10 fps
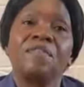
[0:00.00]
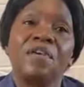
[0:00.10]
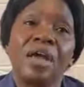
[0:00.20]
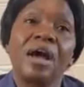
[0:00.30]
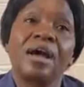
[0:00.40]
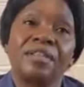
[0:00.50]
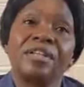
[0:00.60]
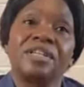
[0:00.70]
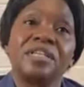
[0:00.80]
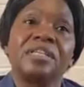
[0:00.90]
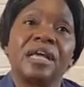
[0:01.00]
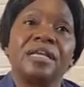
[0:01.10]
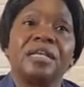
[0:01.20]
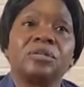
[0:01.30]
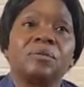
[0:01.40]
They are the
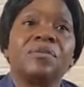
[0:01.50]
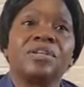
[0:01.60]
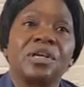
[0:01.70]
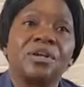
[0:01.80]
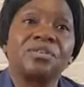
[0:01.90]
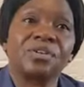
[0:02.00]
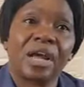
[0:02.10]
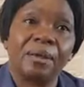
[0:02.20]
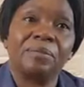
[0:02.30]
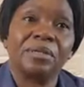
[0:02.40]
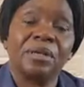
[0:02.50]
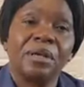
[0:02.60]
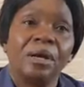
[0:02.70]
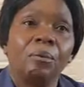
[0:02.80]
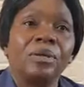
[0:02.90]
descendants of the 10 tribes
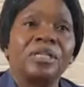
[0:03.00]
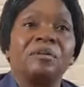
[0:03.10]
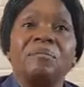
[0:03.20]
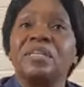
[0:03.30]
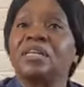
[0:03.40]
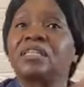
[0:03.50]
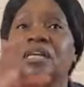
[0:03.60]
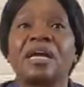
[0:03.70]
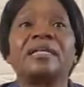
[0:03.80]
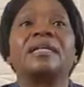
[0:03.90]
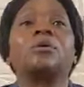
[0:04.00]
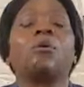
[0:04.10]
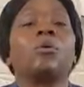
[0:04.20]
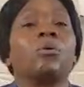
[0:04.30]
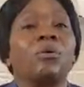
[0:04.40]
which have been scattered
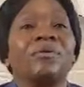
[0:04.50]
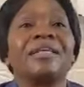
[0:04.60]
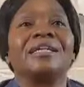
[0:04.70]
all over.